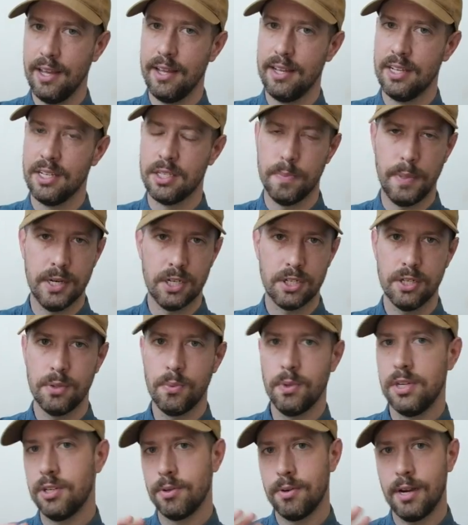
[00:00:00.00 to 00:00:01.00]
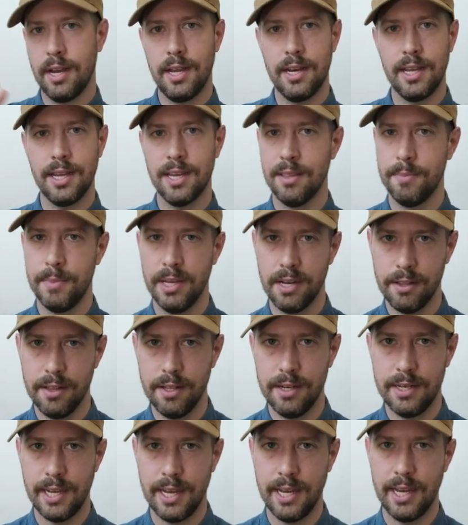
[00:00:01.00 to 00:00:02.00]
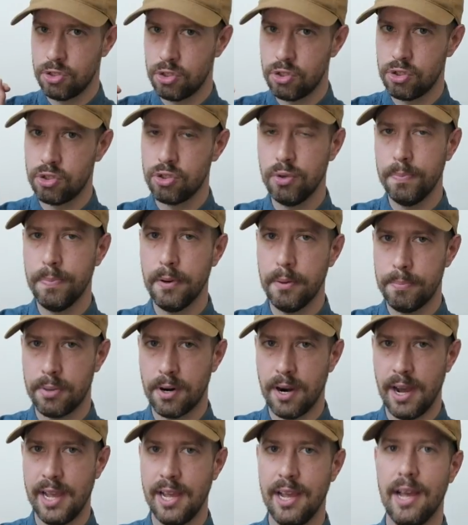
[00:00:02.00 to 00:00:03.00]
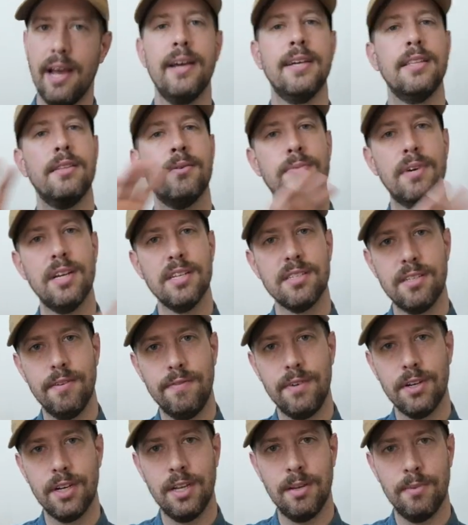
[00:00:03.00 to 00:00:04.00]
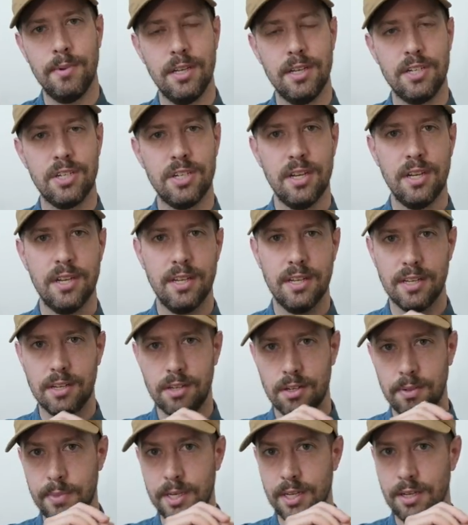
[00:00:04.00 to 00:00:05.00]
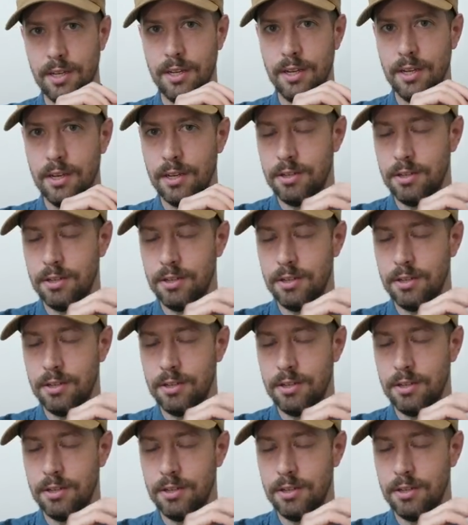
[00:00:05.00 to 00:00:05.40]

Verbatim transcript: especially when you're riding in the middle of the day, super bright, and the rest of your image could be